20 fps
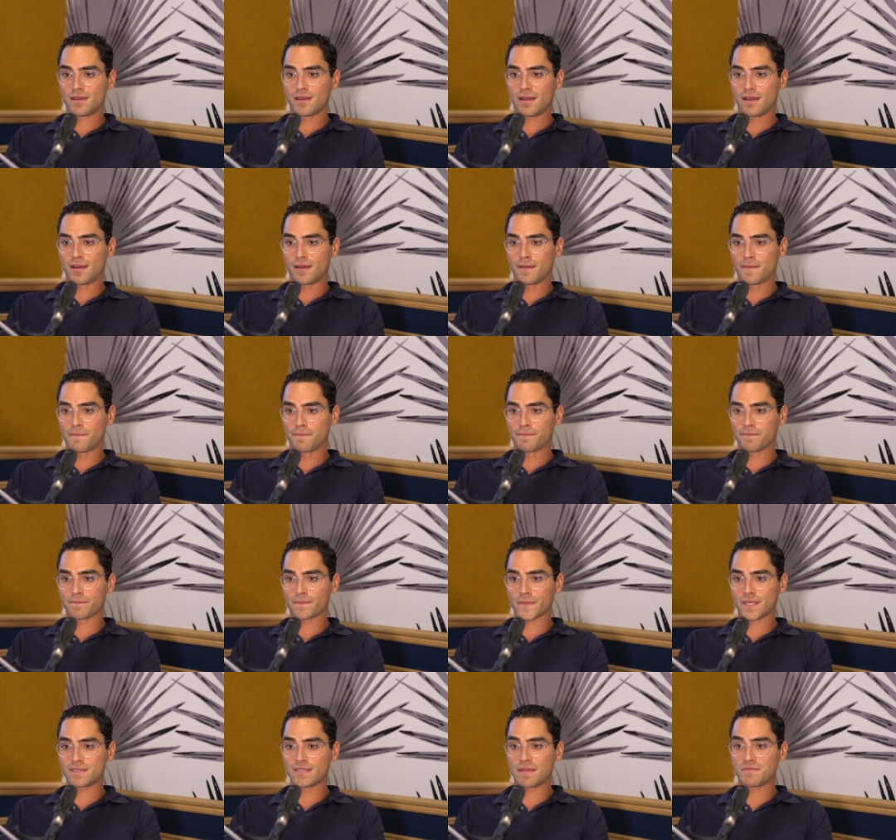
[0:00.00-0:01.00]

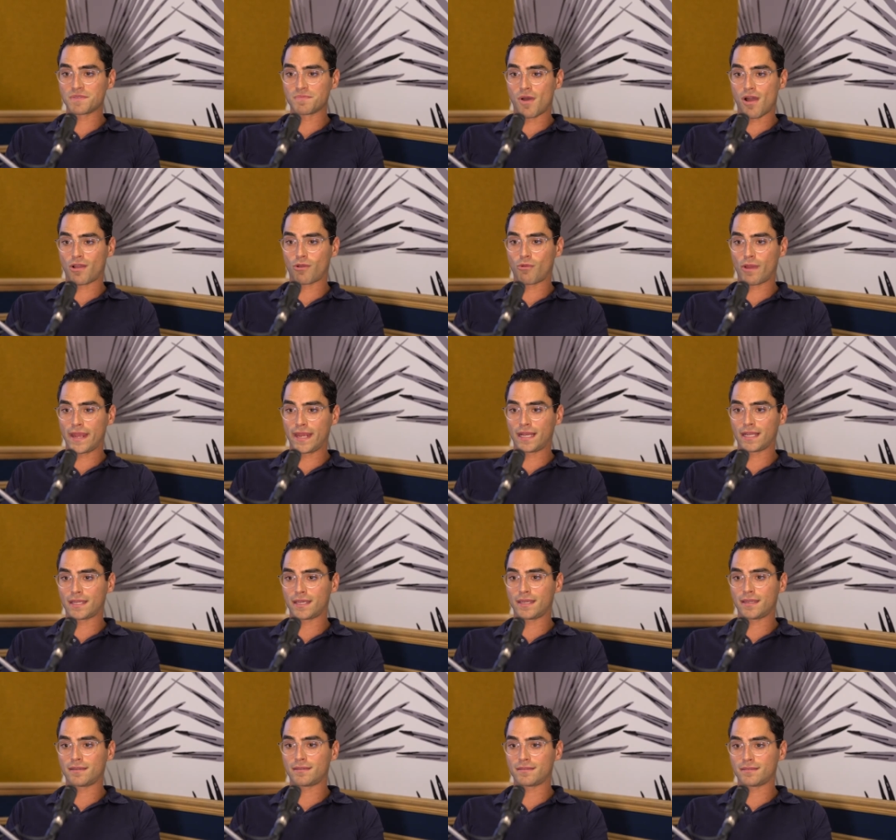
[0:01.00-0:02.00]
Um, his name's Mark
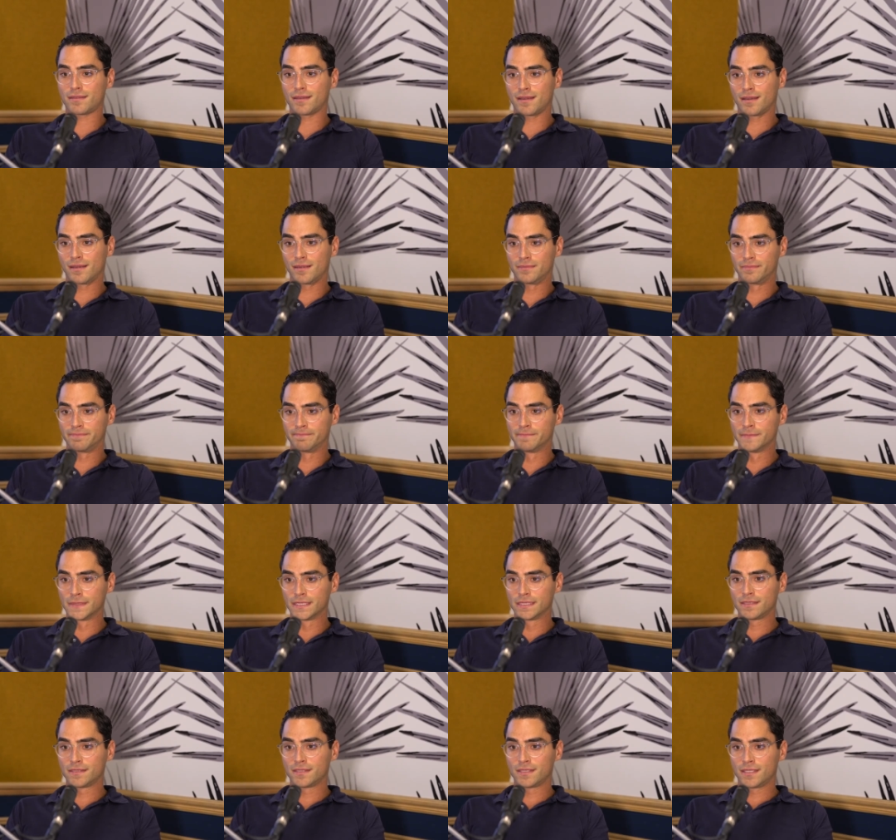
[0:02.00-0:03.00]
Wakelin. Um,
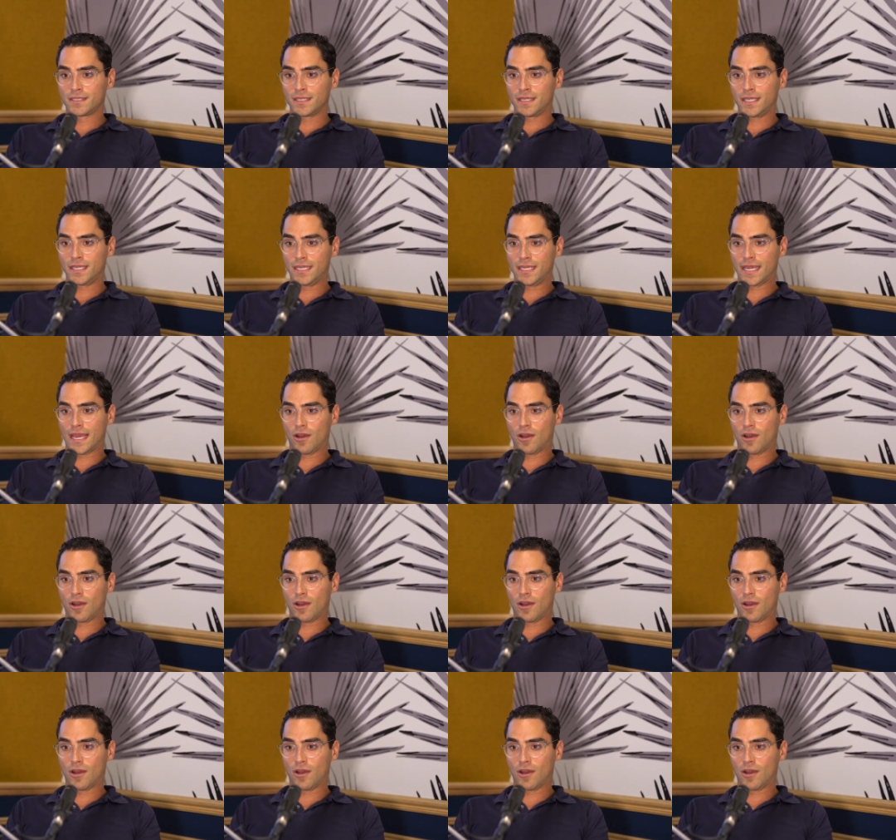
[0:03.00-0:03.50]
he